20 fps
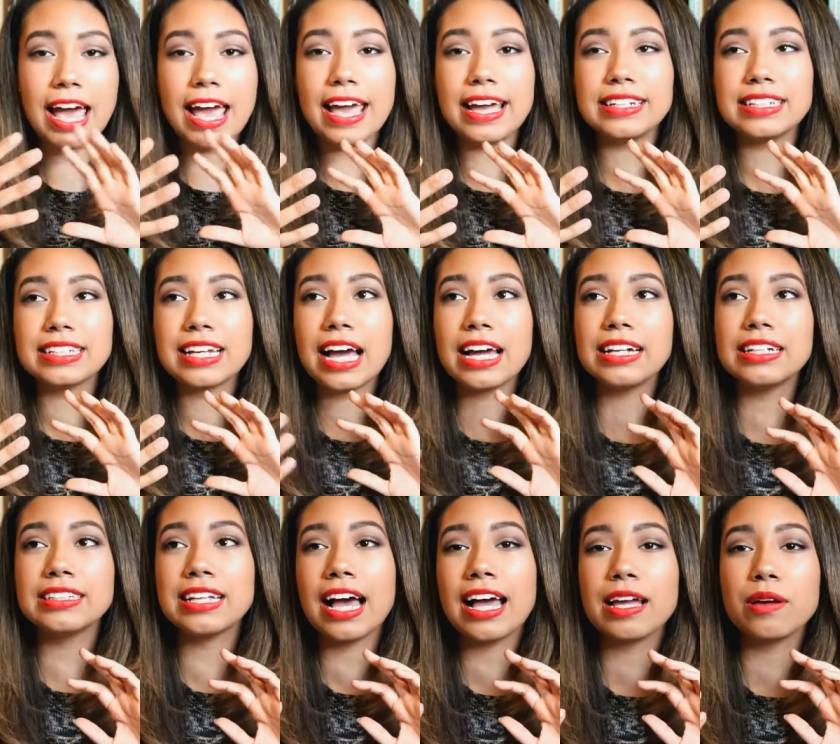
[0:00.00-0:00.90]
and to kind
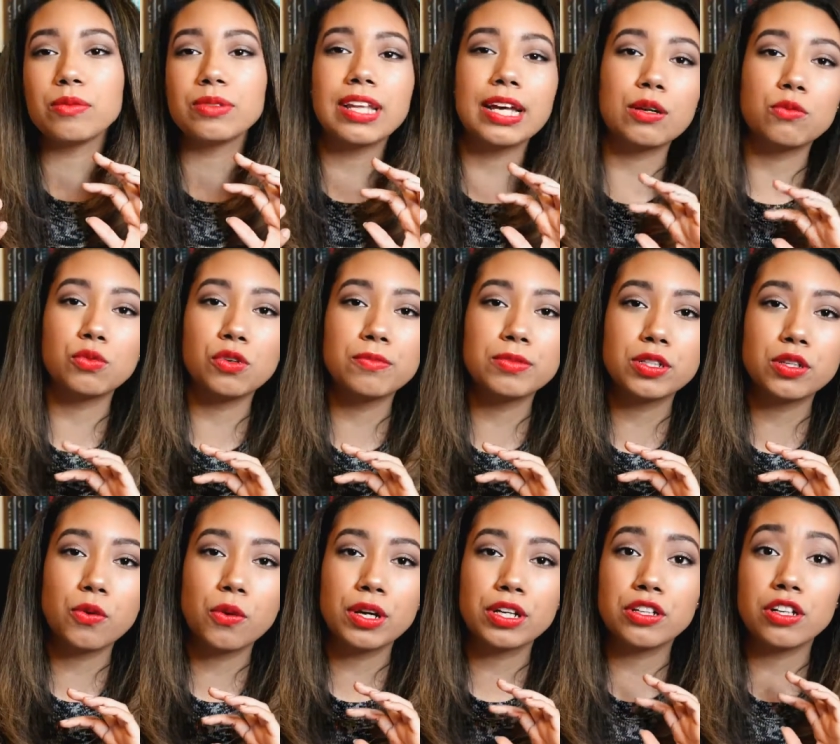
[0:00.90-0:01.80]
of tie in with like room
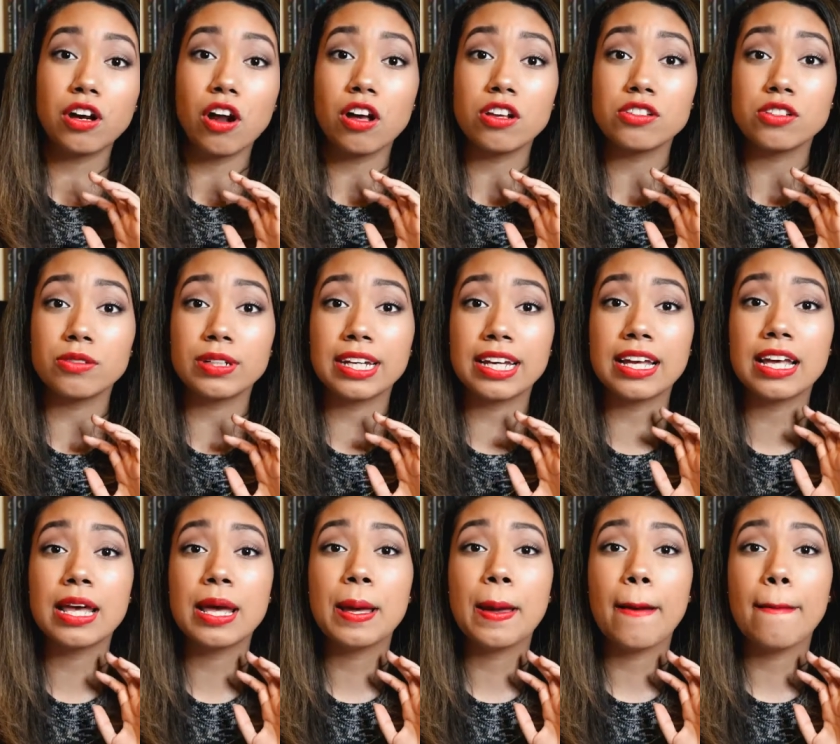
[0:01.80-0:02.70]
decor you could also get
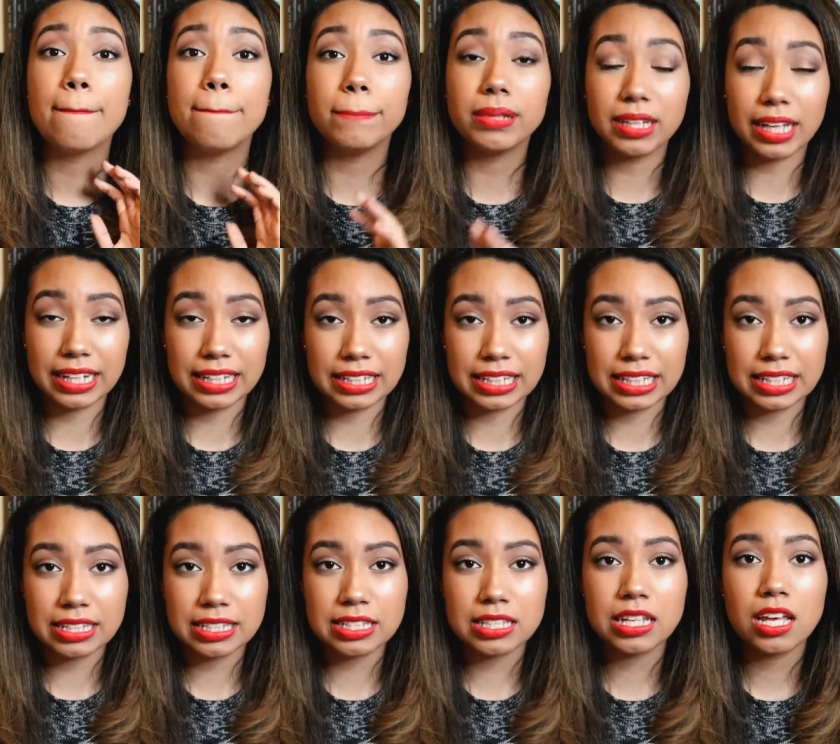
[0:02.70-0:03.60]

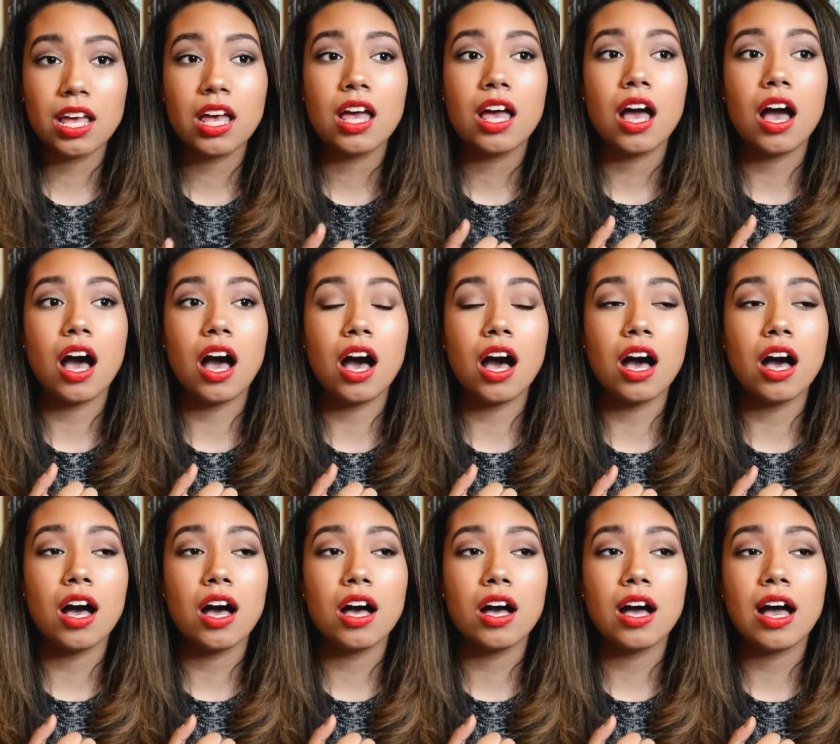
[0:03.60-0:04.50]
blankets
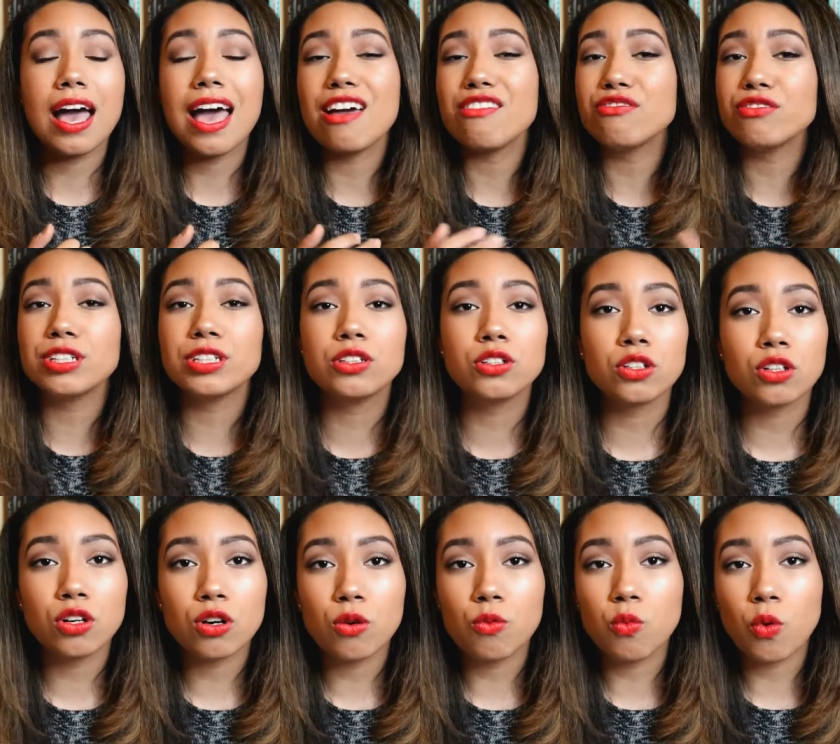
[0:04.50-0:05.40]
uh, every
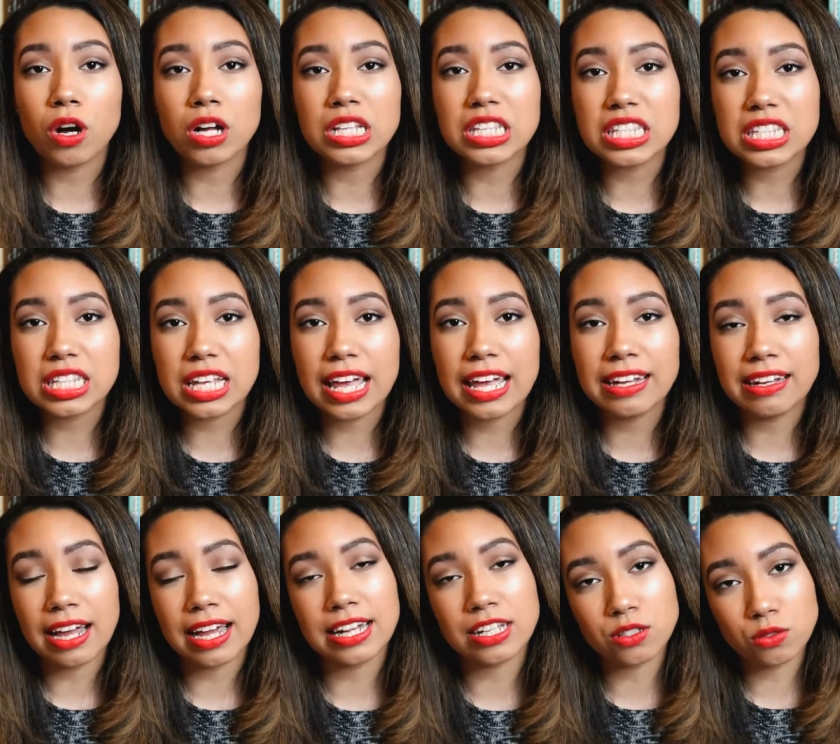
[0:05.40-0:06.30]
girl wants a
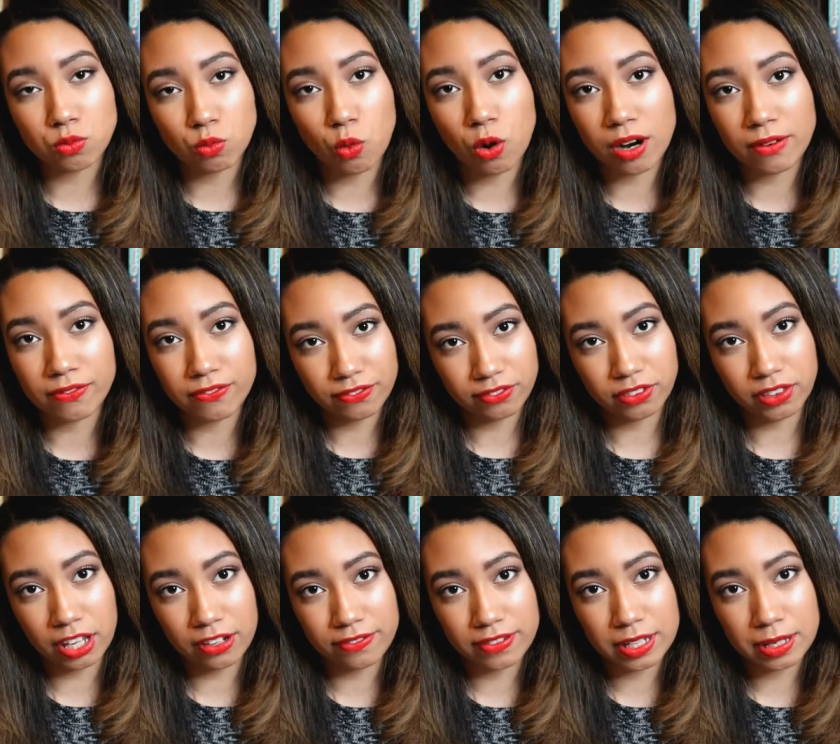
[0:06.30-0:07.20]
nice warm
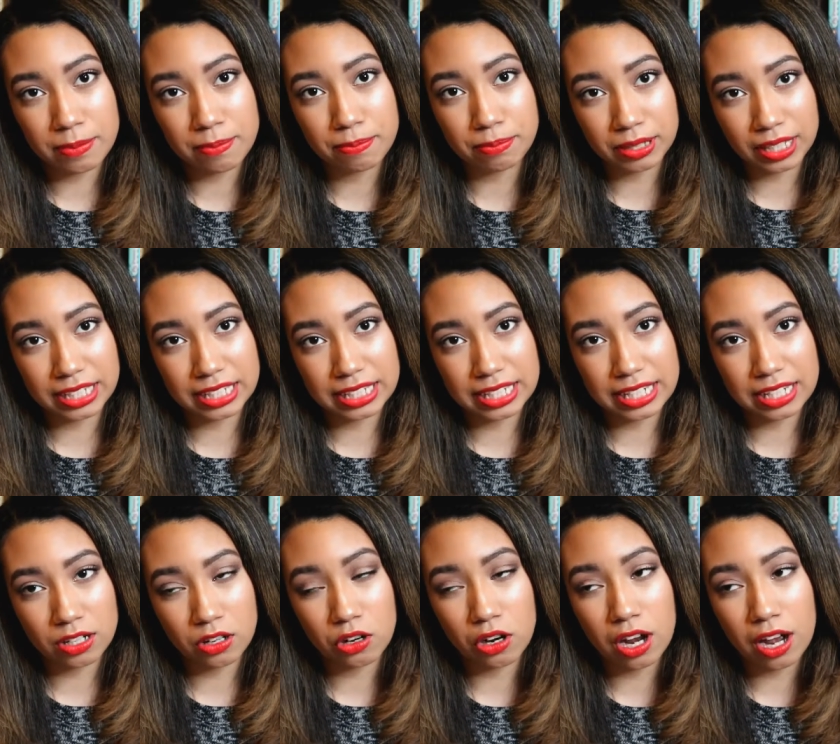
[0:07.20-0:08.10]
fluffy
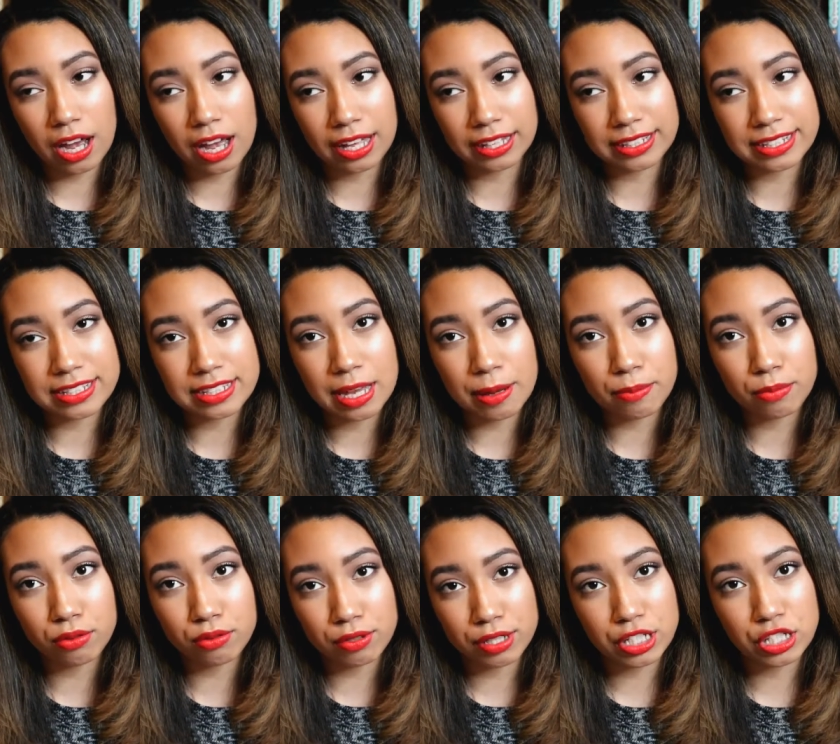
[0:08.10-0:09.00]
blanket at least I'm
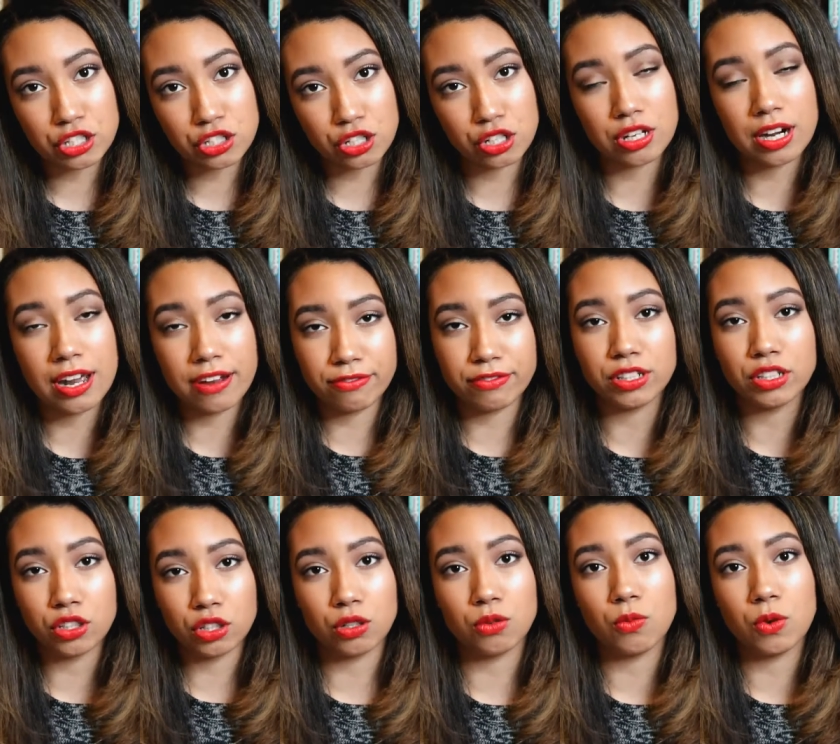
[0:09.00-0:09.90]
pretty sure every
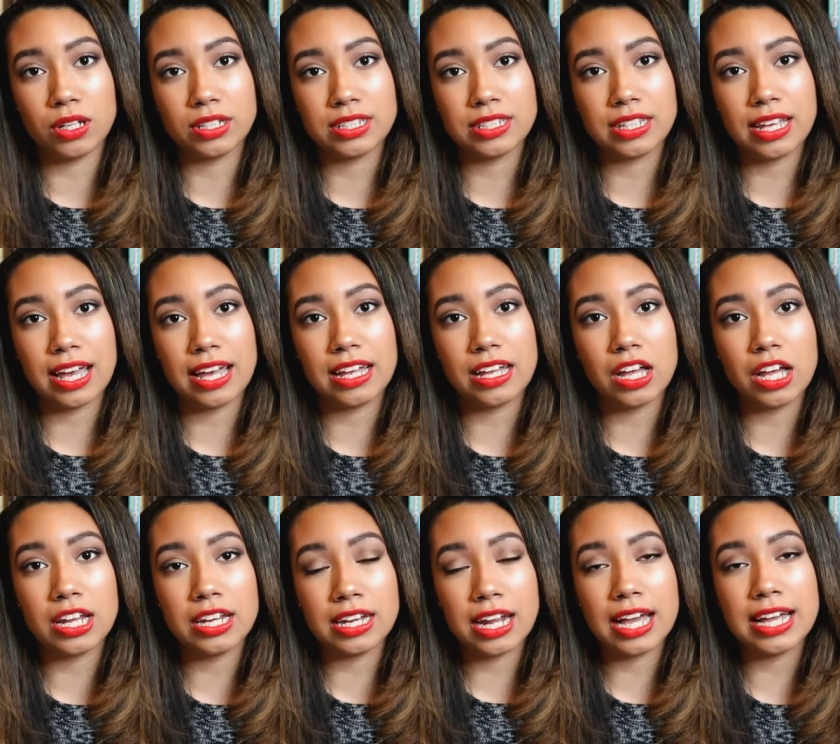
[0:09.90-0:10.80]
girl wants that.
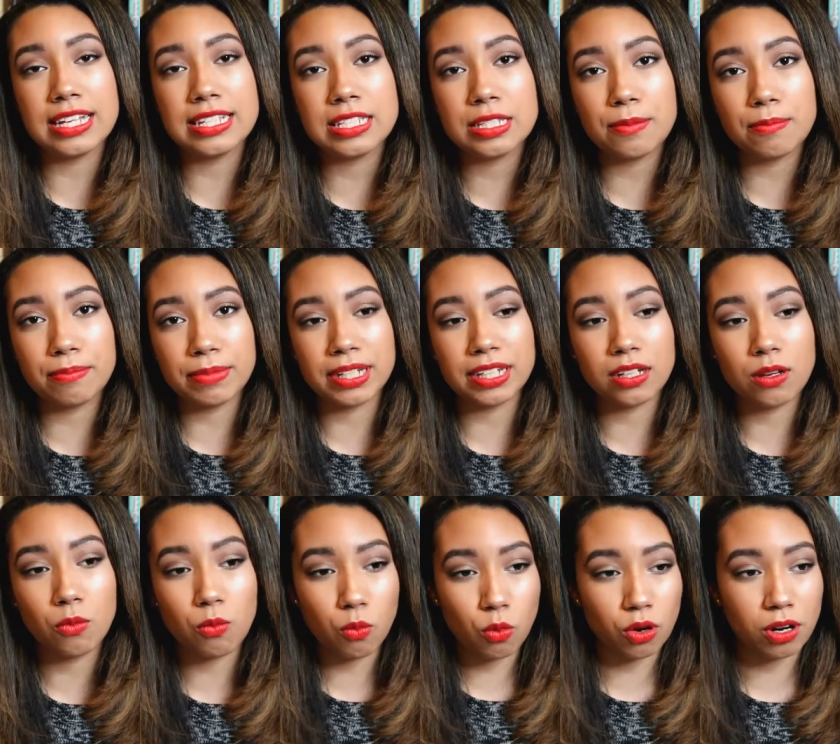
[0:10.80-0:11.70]
A nice,
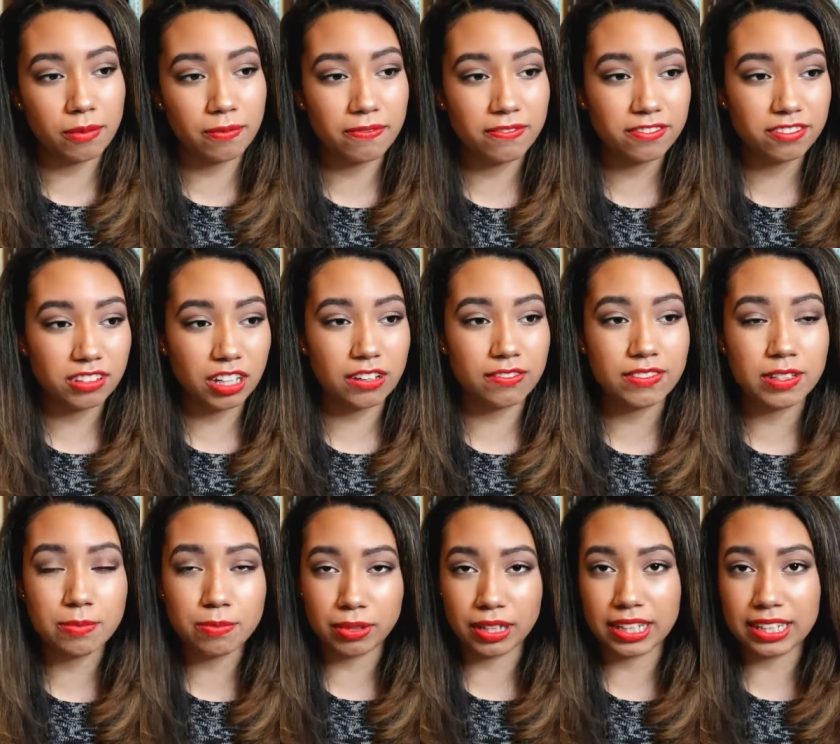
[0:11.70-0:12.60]
big, warm,
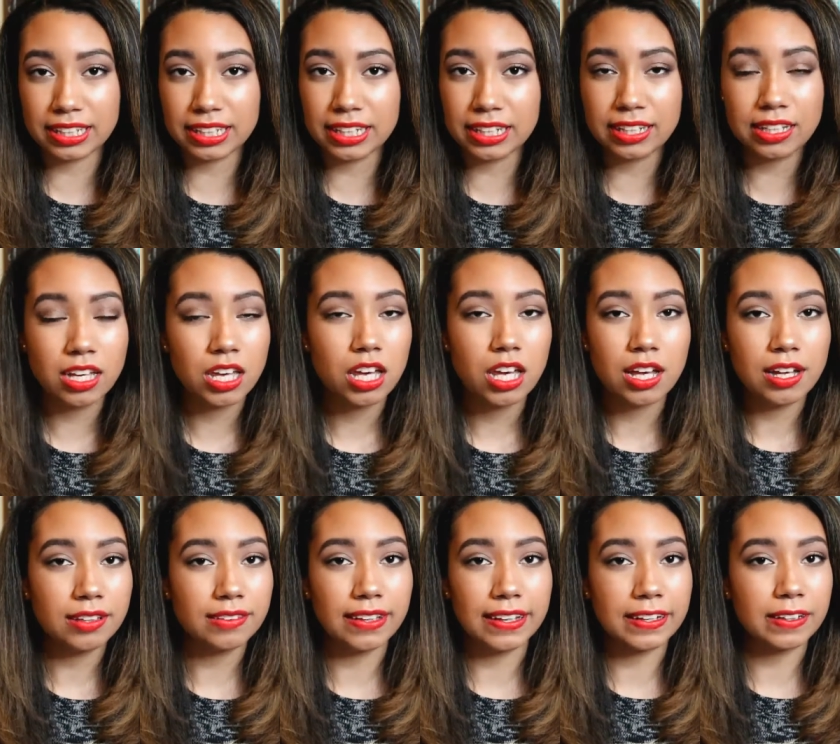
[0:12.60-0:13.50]
fluffy blanket.
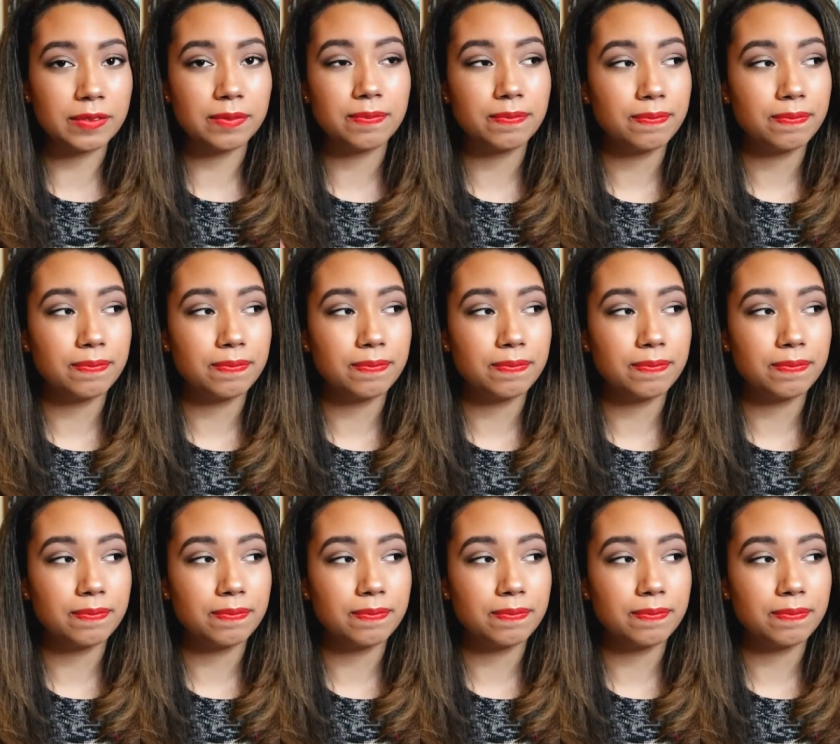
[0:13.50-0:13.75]
Like,